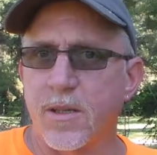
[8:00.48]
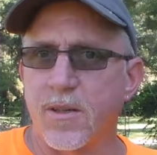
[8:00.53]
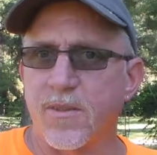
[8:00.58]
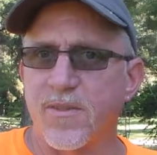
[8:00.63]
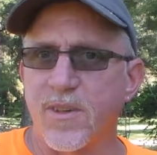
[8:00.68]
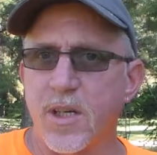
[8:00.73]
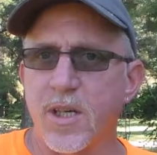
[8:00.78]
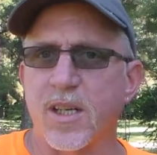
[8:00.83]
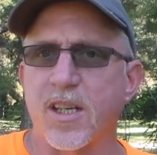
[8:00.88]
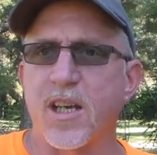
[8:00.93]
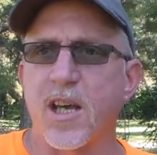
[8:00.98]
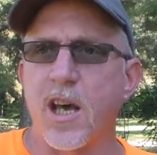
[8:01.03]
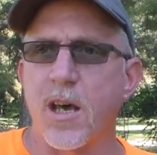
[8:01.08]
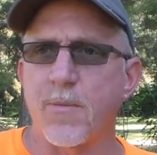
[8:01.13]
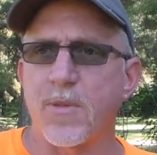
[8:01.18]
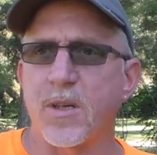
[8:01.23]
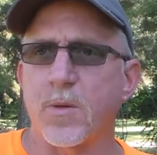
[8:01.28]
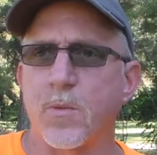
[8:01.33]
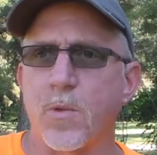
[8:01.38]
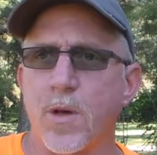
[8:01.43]
the other very
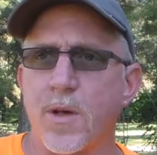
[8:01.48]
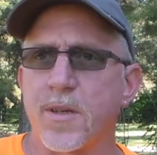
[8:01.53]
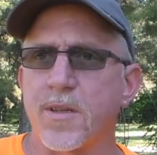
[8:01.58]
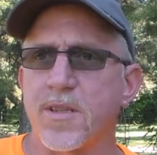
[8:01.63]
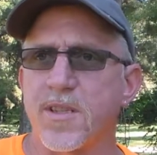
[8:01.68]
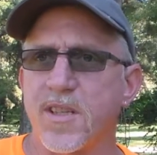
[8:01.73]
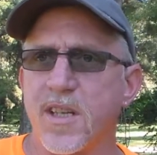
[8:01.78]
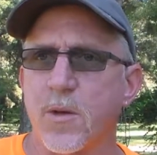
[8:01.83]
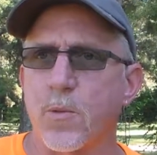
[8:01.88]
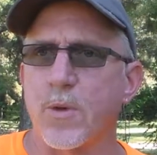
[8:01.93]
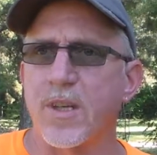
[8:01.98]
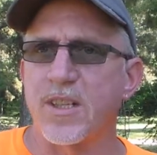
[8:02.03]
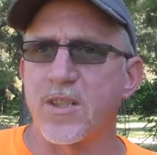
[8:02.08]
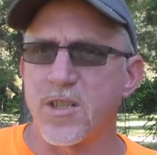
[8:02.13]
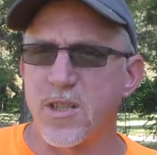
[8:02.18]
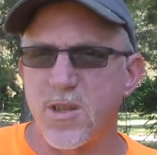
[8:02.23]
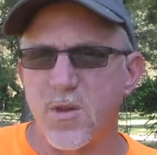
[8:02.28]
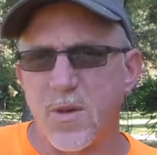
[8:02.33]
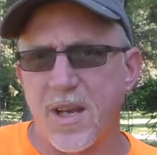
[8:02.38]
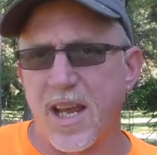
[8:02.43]
common ones that we
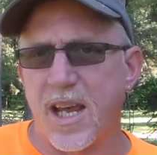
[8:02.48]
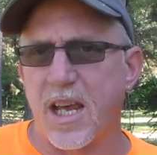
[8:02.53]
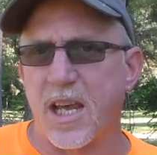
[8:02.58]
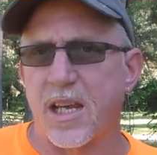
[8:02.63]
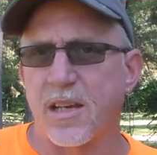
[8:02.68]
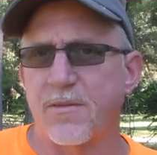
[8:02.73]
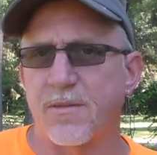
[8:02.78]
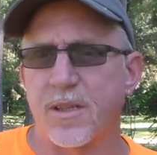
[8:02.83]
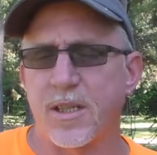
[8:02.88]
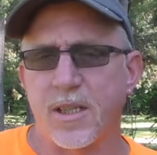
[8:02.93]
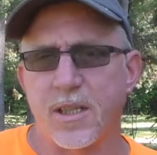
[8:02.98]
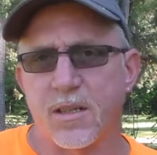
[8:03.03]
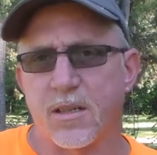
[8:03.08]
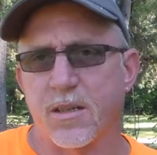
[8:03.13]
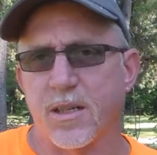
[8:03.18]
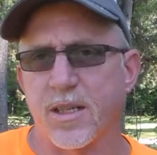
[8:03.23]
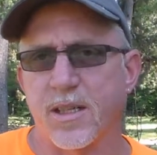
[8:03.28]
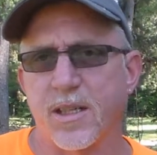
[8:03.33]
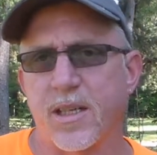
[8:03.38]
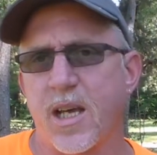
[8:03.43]
do have
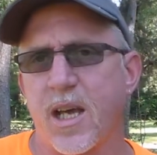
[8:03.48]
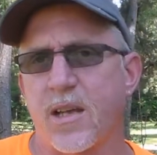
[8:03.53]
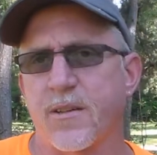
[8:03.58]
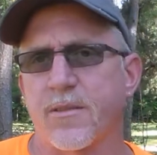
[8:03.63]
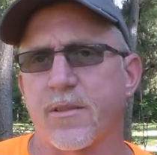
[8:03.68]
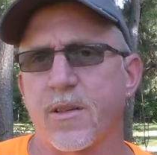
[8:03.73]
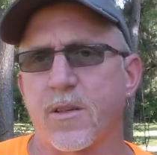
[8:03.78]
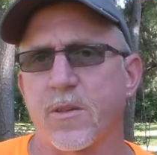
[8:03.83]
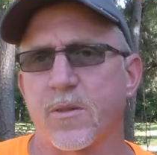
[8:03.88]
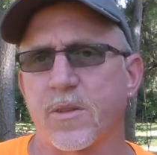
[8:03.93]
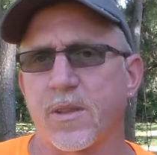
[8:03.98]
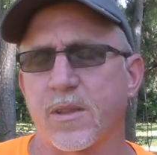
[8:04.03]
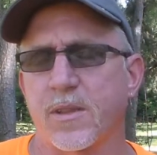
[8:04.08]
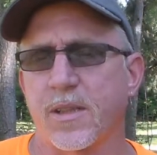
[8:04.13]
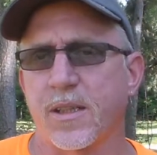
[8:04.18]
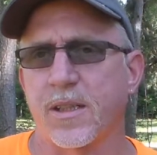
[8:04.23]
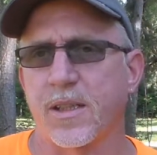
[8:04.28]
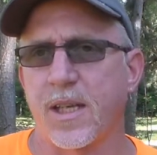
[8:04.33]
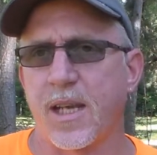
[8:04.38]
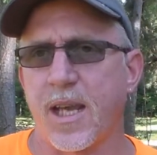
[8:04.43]
here in
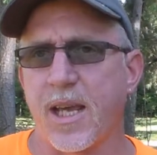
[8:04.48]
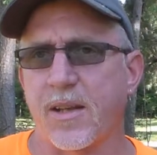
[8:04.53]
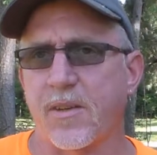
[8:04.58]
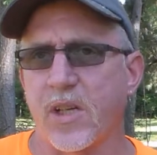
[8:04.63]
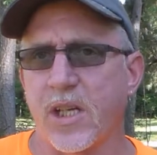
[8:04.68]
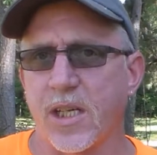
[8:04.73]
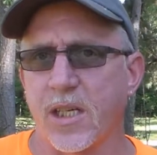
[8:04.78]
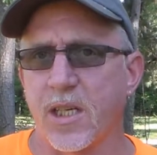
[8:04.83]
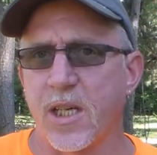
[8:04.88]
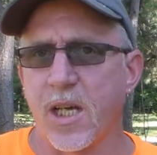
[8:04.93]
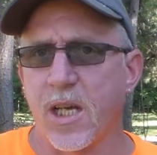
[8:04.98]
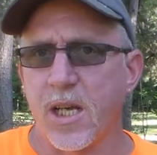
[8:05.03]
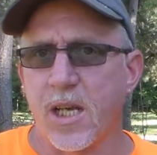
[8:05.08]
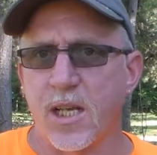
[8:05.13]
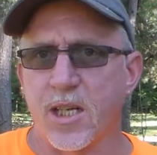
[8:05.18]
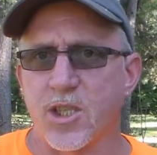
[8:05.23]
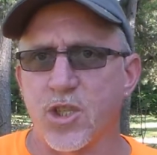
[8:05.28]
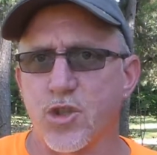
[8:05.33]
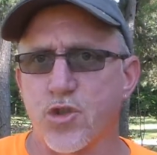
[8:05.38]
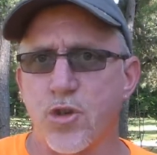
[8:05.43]
Conroe, they, they had like
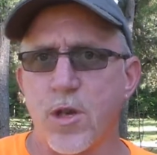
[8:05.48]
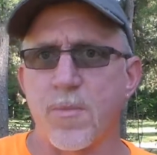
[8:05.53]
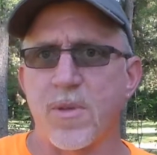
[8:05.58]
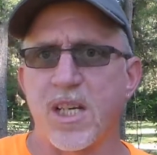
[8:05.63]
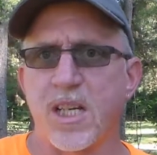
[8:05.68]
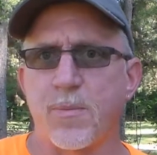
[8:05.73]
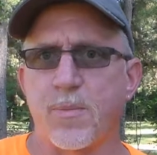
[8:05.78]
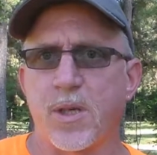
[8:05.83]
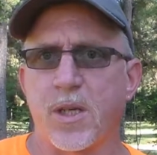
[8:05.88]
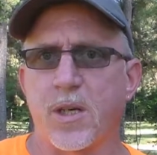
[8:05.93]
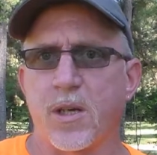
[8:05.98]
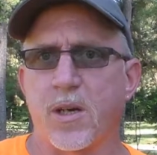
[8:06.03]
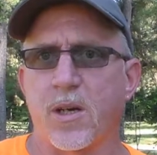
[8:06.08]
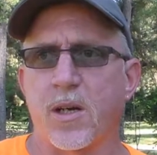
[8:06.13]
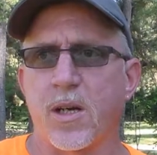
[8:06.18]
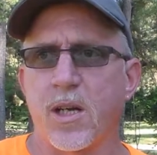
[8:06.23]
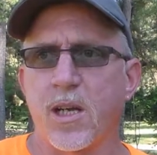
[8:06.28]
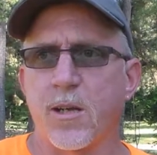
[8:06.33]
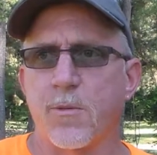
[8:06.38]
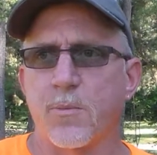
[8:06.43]
extremity
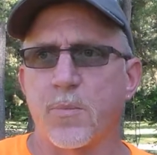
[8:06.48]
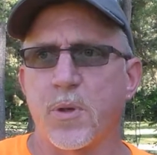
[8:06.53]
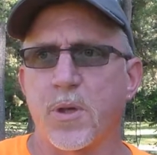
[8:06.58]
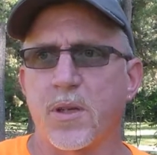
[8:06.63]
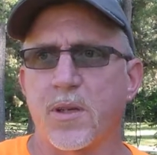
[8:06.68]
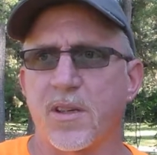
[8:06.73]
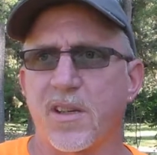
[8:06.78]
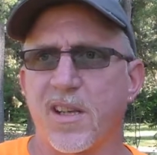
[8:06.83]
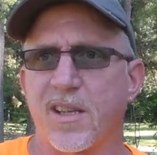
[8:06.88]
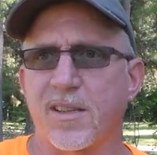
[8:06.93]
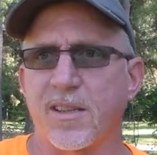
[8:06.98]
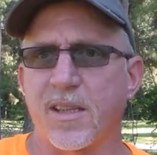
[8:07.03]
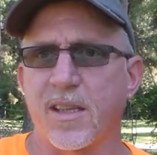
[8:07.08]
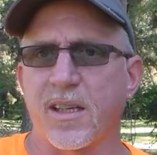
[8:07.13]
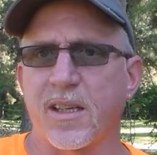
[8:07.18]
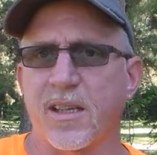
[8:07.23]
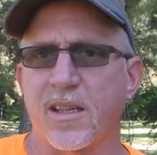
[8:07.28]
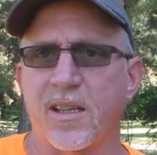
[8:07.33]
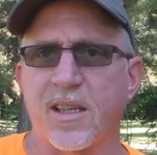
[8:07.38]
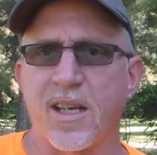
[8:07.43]
beer, but
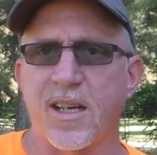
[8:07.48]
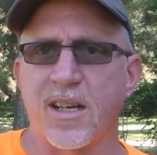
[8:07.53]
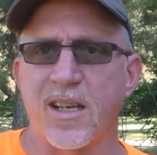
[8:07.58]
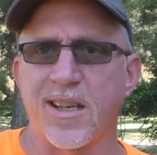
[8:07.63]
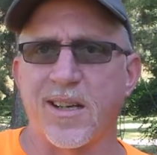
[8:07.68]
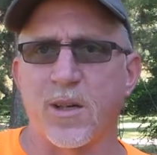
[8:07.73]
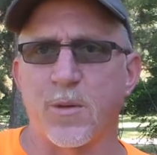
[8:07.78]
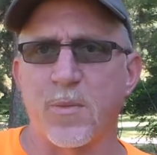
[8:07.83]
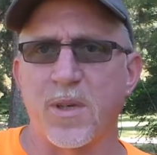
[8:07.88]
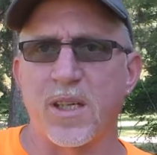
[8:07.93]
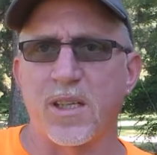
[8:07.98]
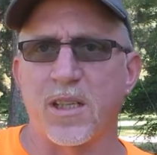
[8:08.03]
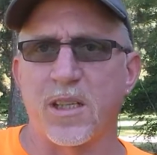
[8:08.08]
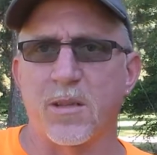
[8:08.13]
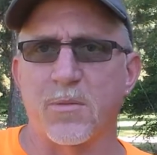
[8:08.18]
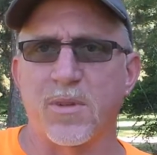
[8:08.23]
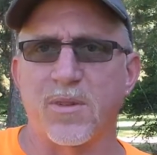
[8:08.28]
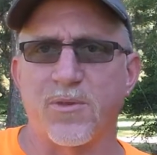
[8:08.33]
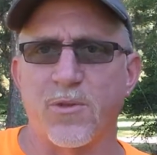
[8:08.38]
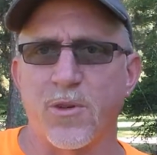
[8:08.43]
nothing kind of
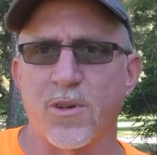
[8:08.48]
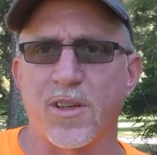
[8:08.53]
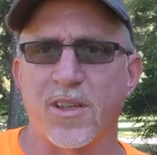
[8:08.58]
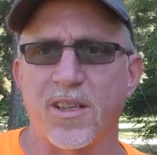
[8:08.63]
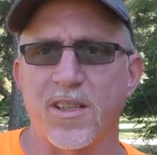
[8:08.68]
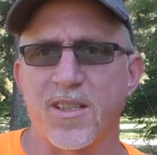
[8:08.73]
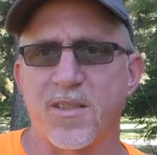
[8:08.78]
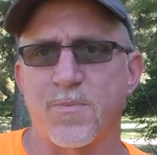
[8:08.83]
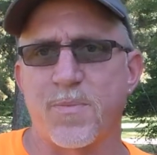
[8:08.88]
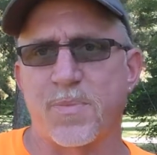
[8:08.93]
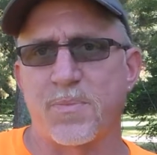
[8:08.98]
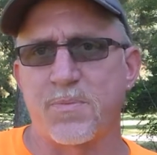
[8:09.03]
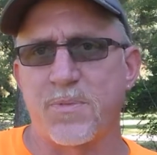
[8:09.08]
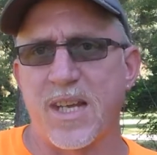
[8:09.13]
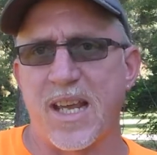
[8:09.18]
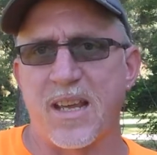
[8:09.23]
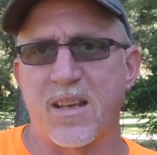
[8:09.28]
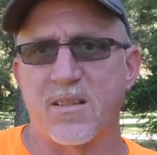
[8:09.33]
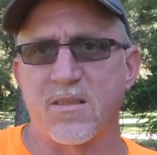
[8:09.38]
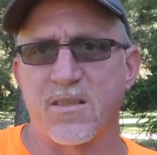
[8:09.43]
intermediate before it gets
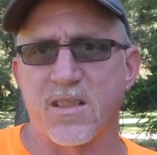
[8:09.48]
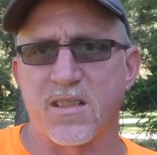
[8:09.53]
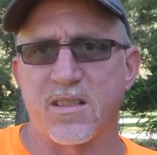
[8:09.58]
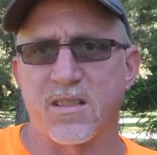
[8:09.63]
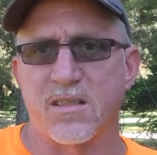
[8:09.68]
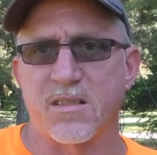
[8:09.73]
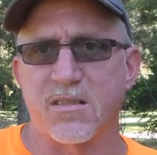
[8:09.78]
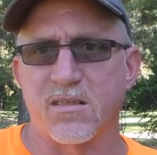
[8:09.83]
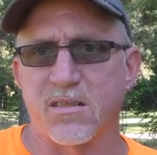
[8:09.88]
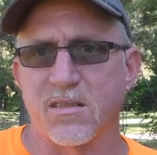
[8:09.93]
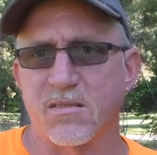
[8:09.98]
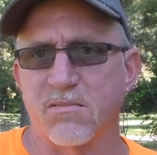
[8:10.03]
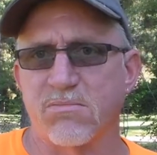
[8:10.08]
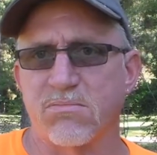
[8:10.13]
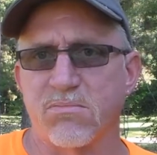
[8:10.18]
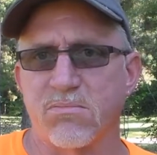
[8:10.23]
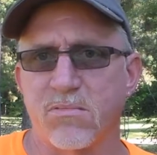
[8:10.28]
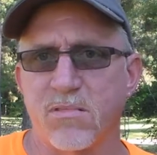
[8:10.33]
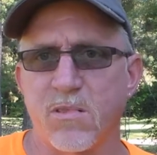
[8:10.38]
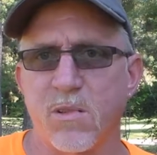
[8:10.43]
down to the
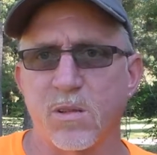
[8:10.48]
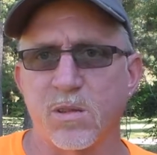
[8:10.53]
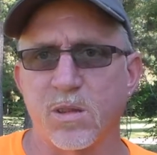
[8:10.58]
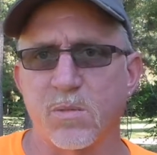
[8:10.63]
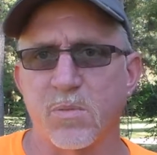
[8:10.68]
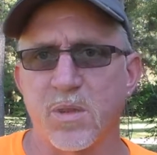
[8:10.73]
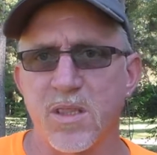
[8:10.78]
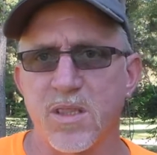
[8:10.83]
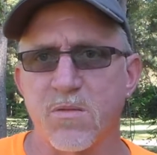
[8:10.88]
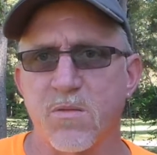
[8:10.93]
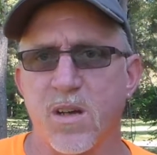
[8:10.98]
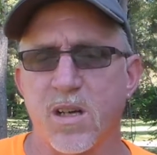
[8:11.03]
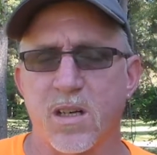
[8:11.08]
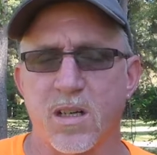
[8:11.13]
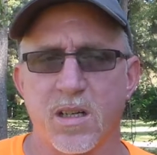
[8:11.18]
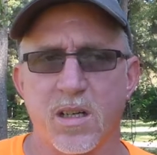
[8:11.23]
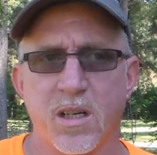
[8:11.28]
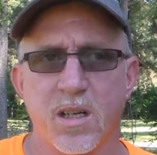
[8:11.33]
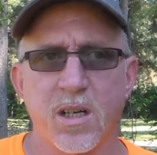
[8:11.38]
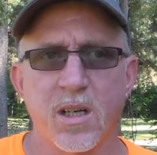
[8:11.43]
golden piss
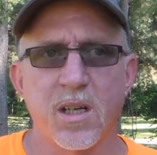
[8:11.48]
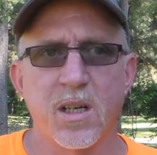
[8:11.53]
water.